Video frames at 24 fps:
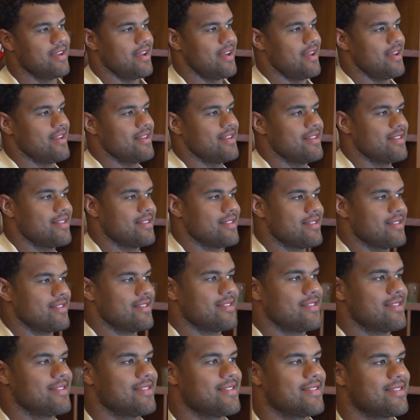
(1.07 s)
Uh,
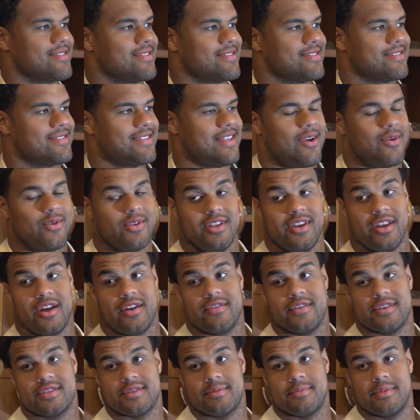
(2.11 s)
not really
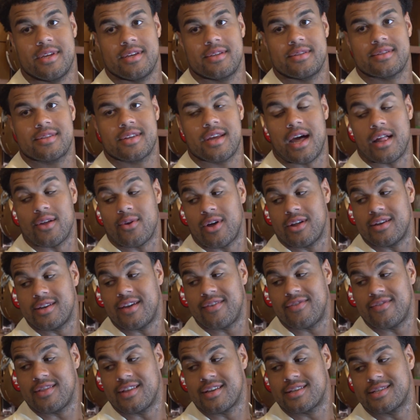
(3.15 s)
nervous. I mean, Colorado
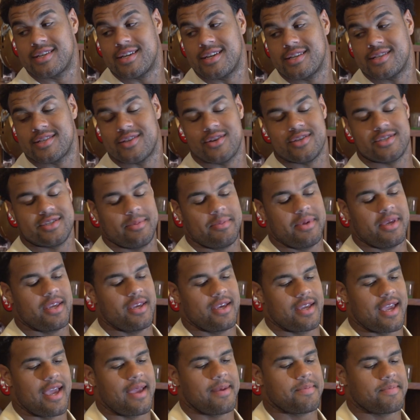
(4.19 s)
definitely looks good, so it should be a
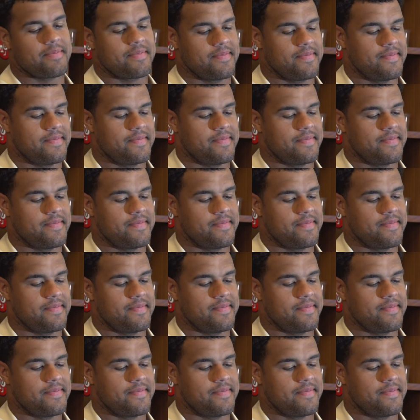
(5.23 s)
good game.